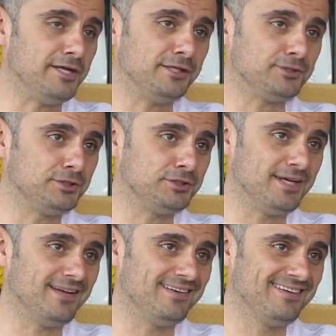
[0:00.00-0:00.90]
Ideas are
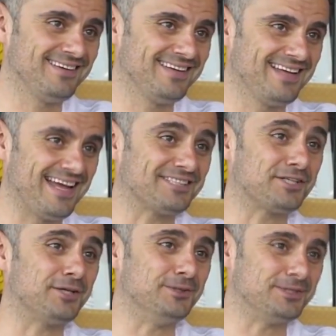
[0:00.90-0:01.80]
shit.
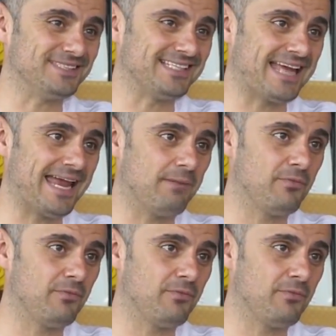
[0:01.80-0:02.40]
Execution's the